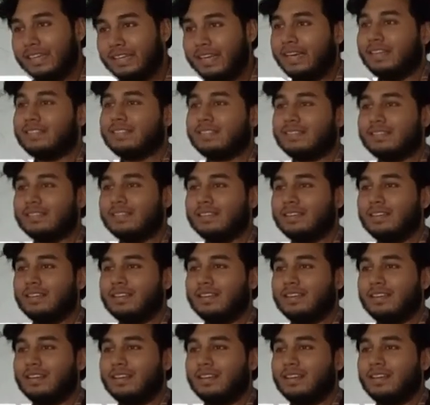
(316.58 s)
Yes,
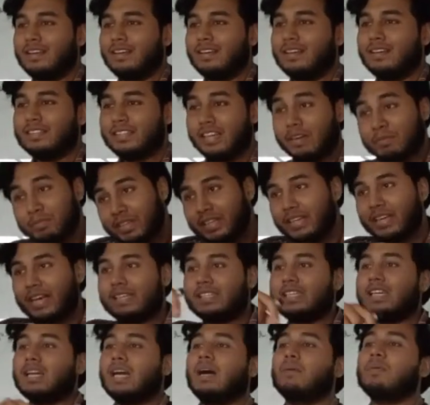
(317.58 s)
something
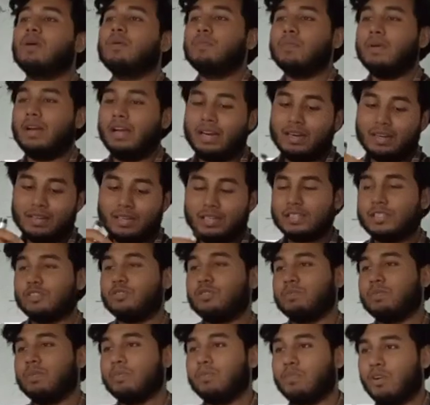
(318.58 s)
has come up and touched
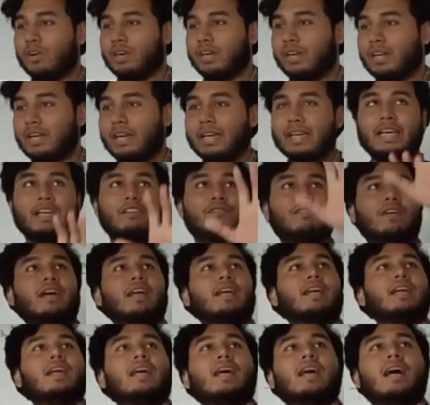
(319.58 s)
my body. Like if
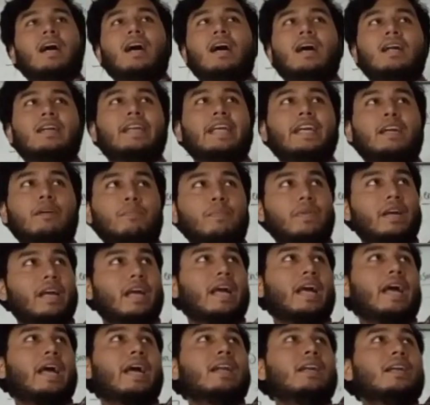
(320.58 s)
I take up my
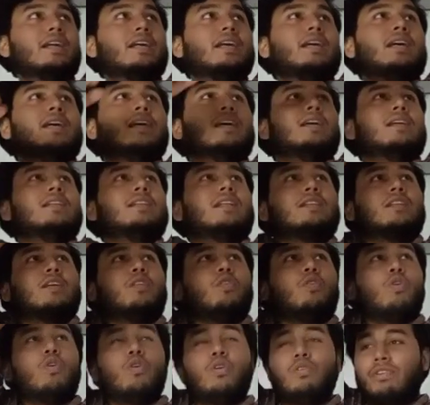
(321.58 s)
hand, the
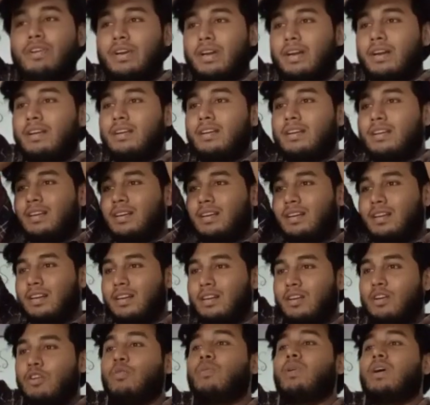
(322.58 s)
cold air,
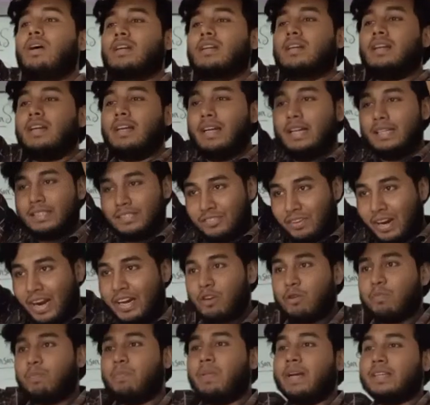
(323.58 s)
what is
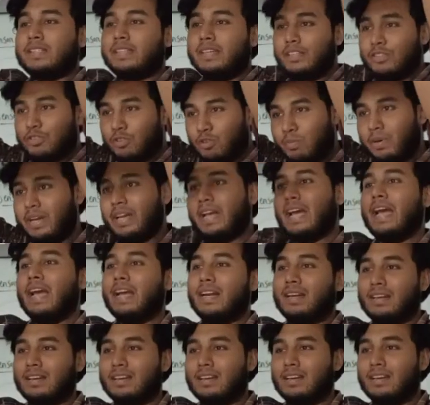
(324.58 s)
trying to pass in through my
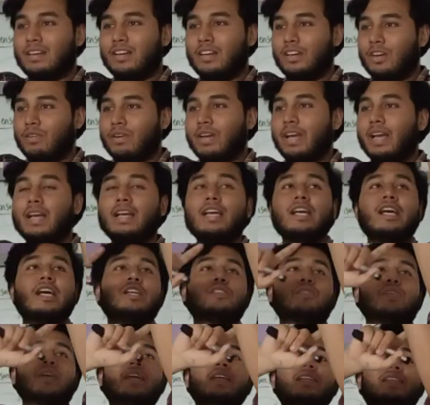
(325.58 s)
hand. Okay,
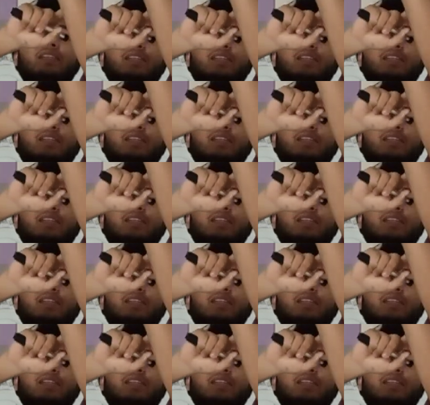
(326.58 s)
so I can